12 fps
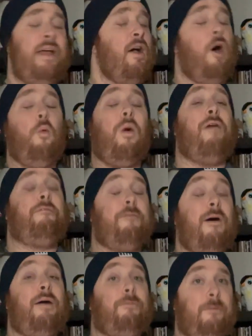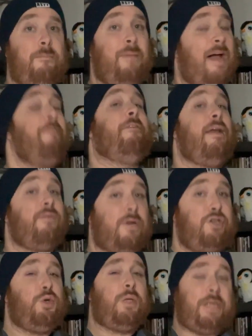while far from my favorite
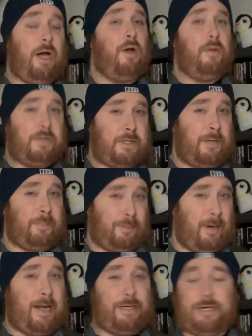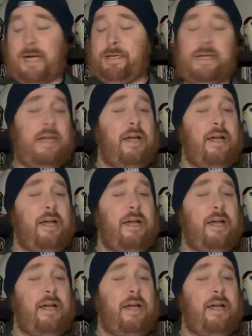Julia Holter project,